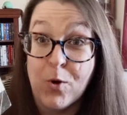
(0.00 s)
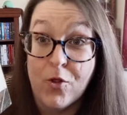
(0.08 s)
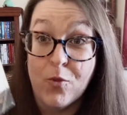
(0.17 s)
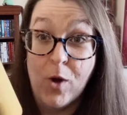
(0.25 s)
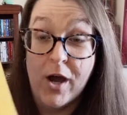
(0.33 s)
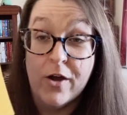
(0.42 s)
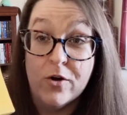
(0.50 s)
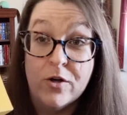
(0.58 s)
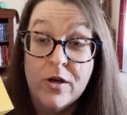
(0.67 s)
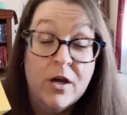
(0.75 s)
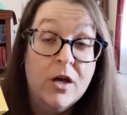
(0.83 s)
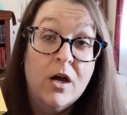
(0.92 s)
worthwhile.
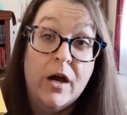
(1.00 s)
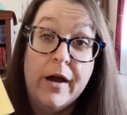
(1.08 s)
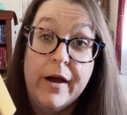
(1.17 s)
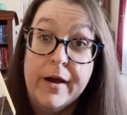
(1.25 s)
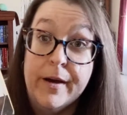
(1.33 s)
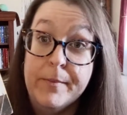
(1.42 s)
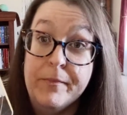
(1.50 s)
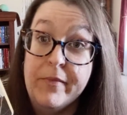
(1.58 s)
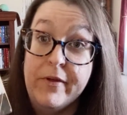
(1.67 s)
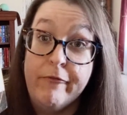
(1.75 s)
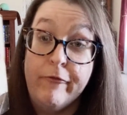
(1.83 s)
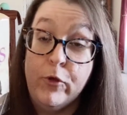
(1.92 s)

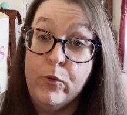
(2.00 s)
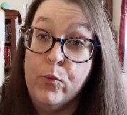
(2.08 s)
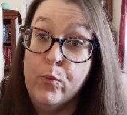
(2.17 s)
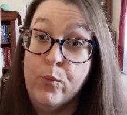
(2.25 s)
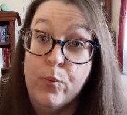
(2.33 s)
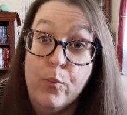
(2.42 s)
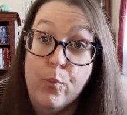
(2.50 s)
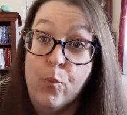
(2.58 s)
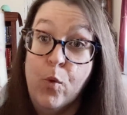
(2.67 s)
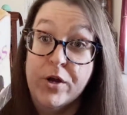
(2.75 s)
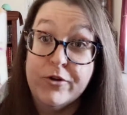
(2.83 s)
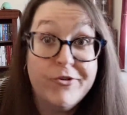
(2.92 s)
If you
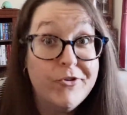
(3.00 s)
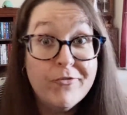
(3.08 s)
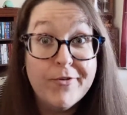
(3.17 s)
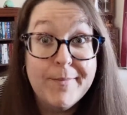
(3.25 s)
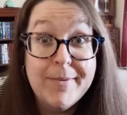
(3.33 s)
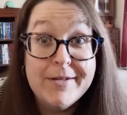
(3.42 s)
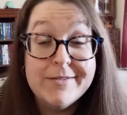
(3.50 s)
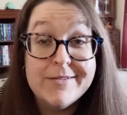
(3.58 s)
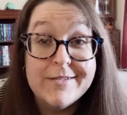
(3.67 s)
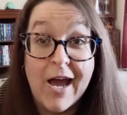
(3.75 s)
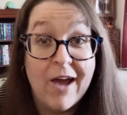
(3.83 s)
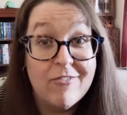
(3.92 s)
want 2 free
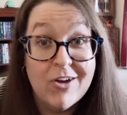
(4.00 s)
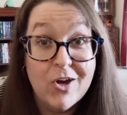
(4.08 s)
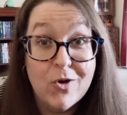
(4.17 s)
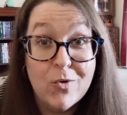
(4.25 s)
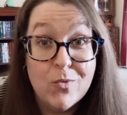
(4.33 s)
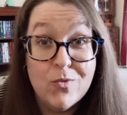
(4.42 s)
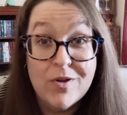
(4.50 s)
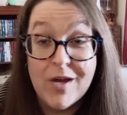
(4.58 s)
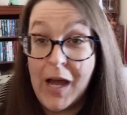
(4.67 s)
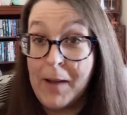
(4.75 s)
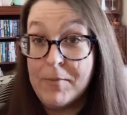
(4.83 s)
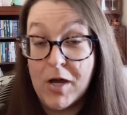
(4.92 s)
months, I have a code.
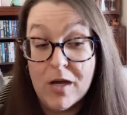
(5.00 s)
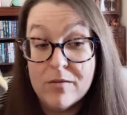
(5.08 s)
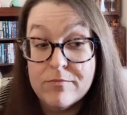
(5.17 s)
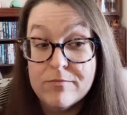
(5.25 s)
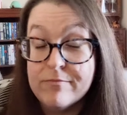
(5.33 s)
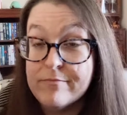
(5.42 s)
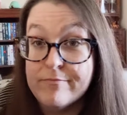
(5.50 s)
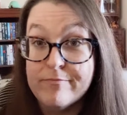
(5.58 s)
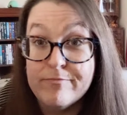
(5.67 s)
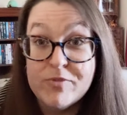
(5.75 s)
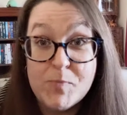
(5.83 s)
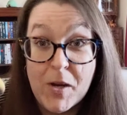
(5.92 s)
I'm not
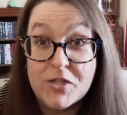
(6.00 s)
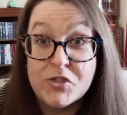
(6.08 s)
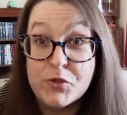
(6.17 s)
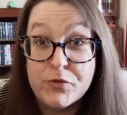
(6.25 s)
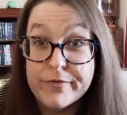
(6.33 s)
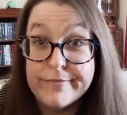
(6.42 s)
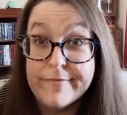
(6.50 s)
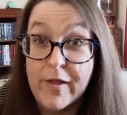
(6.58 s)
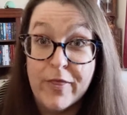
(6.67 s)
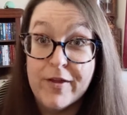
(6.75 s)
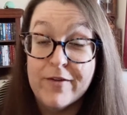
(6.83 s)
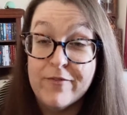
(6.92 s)
sponsored,
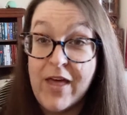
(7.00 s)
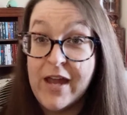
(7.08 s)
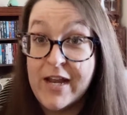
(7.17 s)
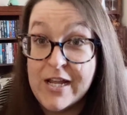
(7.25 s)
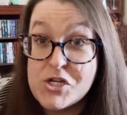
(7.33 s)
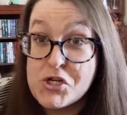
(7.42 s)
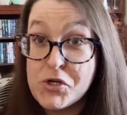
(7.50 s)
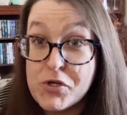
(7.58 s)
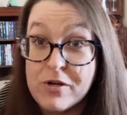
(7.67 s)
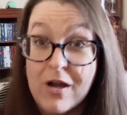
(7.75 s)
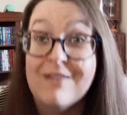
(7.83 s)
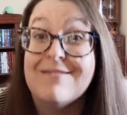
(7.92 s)
nothing of that
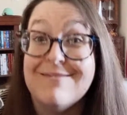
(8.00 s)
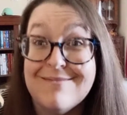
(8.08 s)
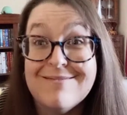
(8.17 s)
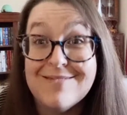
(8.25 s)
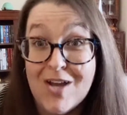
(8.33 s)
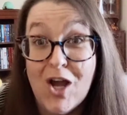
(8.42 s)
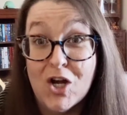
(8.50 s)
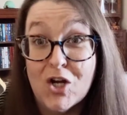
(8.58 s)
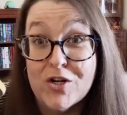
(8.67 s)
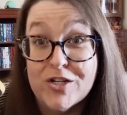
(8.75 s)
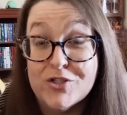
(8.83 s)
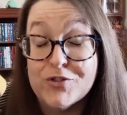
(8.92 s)
nature. A
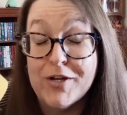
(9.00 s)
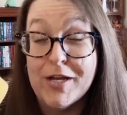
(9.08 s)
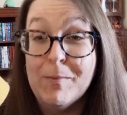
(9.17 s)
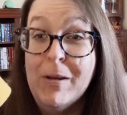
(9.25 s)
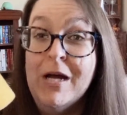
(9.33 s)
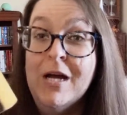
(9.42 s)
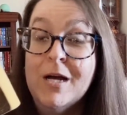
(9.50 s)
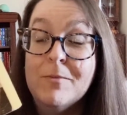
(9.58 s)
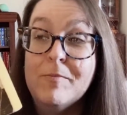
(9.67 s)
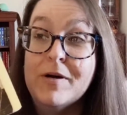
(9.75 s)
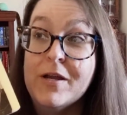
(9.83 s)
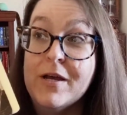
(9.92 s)
girl can dream.
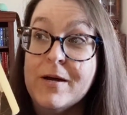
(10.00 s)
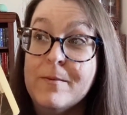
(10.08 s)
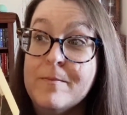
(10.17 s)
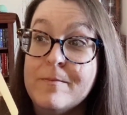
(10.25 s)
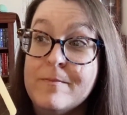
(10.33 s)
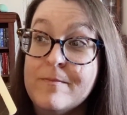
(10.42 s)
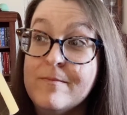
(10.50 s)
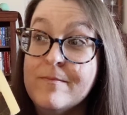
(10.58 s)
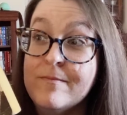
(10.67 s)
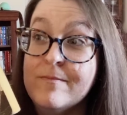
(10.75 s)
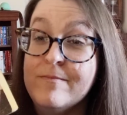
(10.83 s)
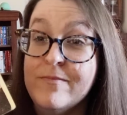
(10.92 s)
But
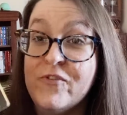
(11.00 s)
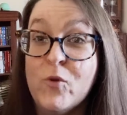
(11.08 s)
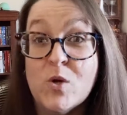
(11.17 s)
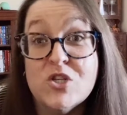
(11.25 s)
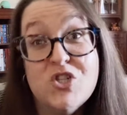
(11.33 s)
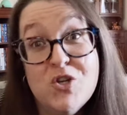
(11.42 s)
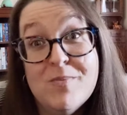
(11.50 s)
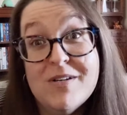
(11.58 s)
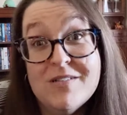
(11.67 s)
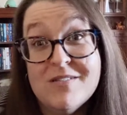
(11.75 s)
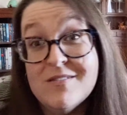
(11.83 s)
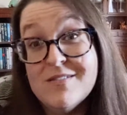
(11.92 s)
if you want 2
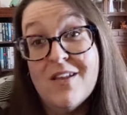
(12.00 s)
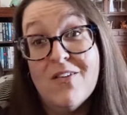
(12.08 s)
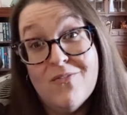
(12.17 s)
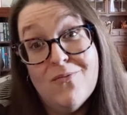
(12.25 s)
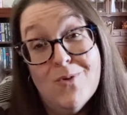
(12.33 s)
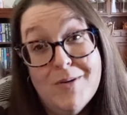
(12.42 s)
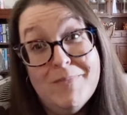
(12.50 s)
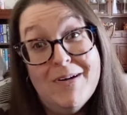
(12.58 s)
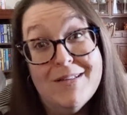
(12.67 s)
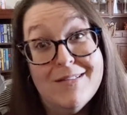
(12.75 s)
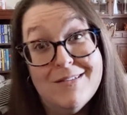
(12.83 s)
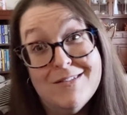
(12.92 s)
months instead of 1
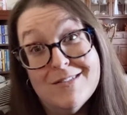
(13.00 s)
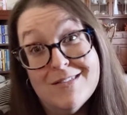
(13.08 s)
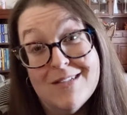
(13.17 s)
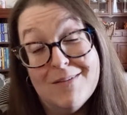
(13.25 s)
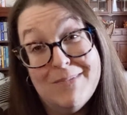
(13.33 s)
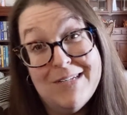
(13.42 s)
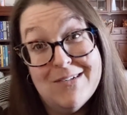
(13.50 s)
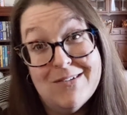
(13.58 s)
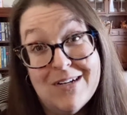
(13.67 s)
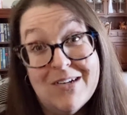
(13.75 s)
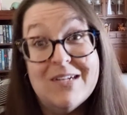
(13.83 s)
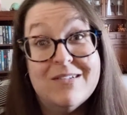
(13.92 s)
month, just let me know
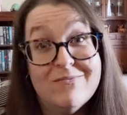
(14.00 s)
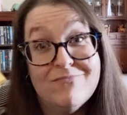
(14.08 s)
and I'll,